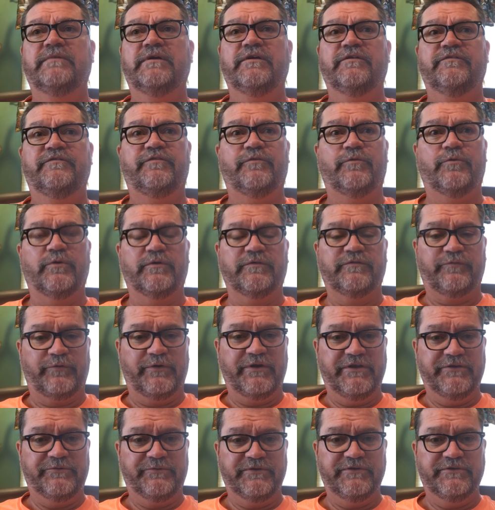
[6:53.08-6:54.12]
for
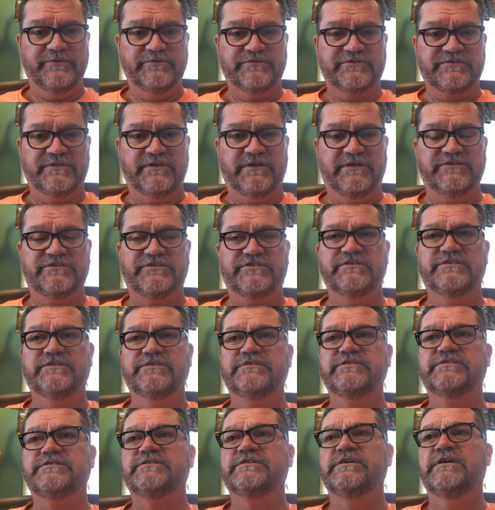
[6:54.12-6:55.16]
free and reduced
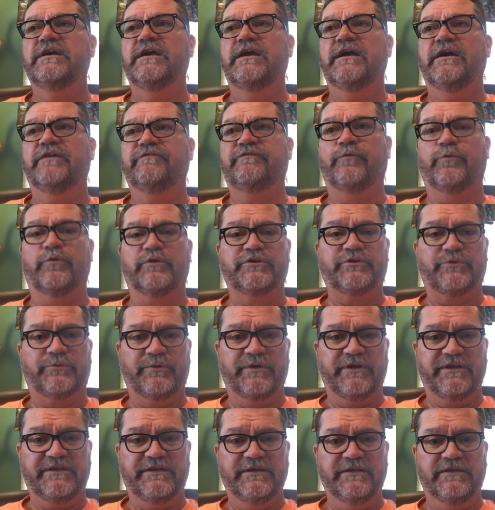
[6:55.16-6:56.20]
lunches, for
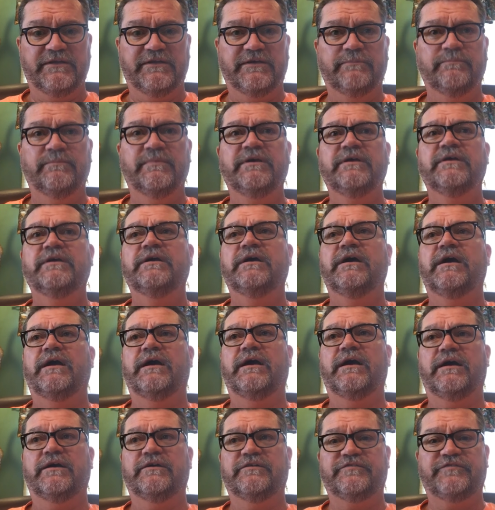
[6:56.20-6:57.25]
curriculum,
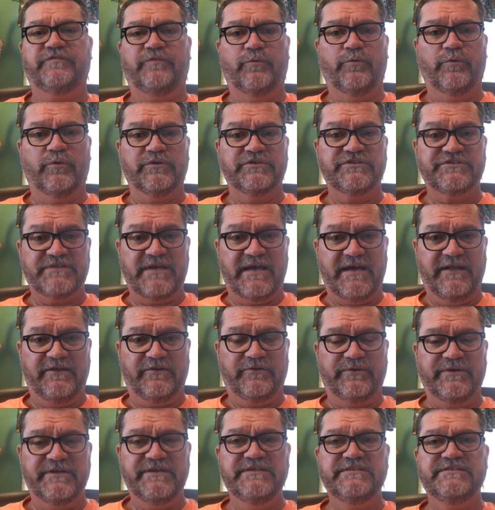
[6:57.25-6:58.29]
for
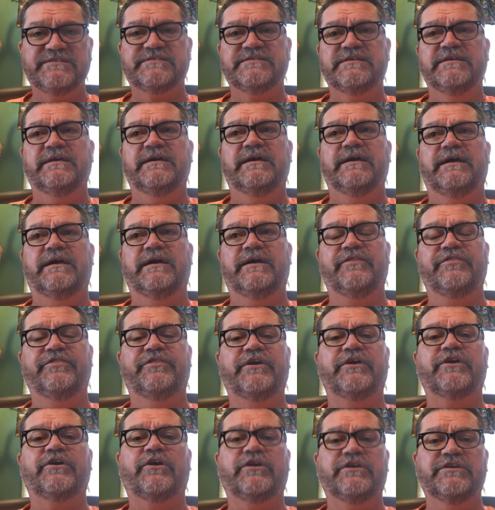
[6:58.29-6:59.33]
salaries,
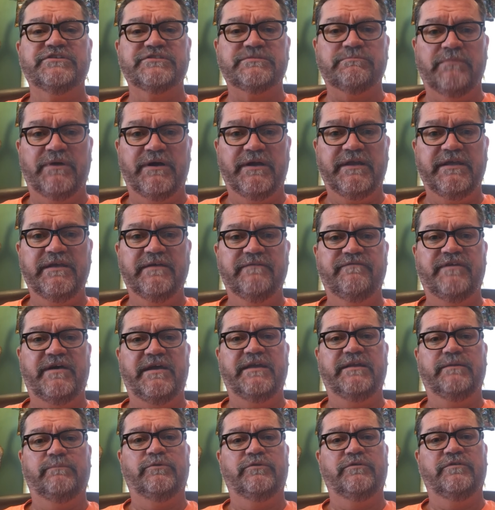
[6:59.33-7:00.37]
there is money
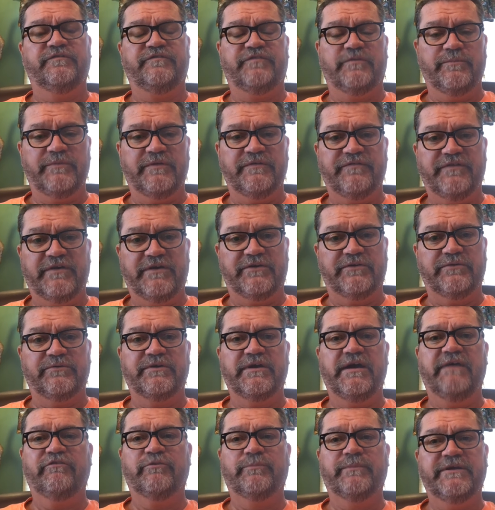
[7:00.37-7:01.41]
available from the federal
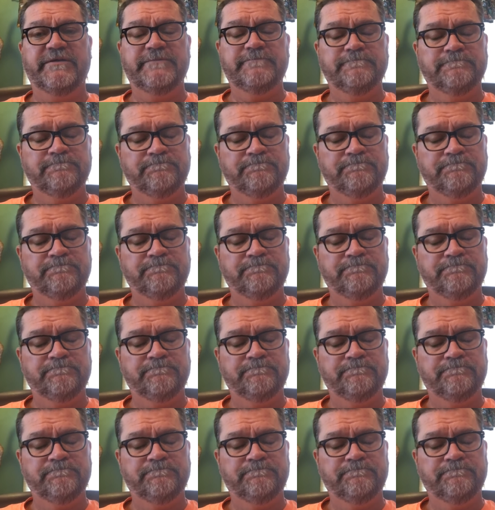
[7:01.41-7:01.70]
government,